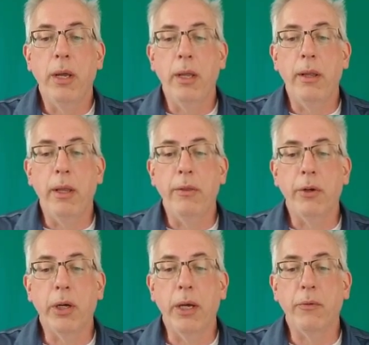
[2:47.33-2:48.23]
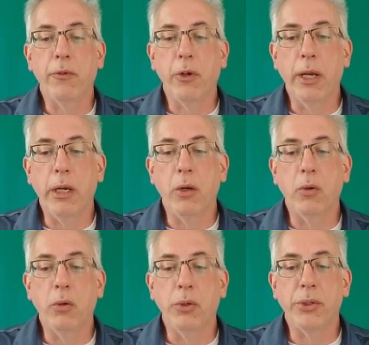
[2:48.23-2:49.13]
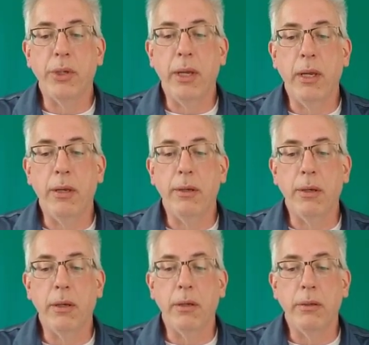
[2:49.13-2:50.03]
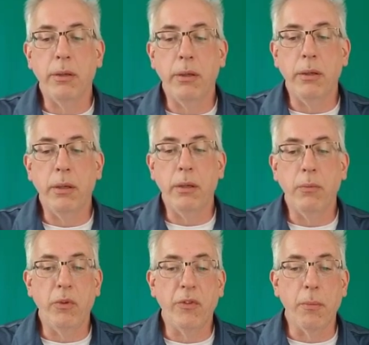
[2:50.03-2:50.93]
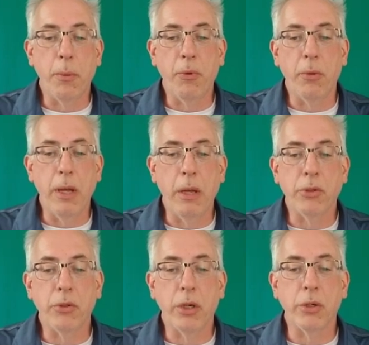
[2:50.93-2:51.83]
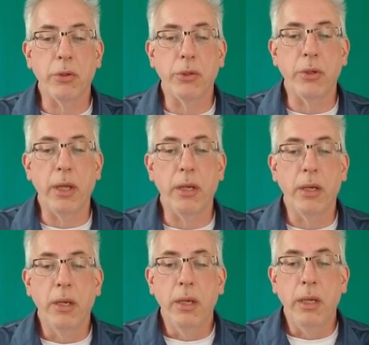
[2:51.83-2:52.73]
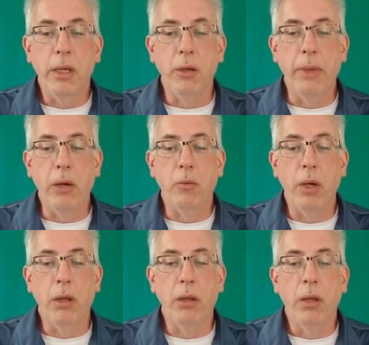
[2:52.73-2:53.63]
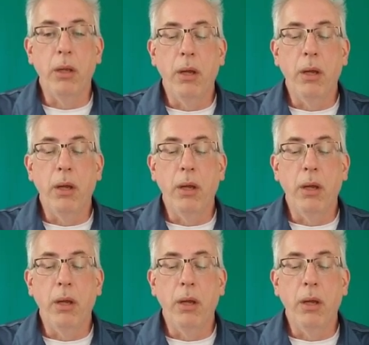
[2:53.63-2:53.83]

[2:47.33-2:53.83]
and then they're cut for lightning holes, and we've come up with a mount structure so that it'll mount well.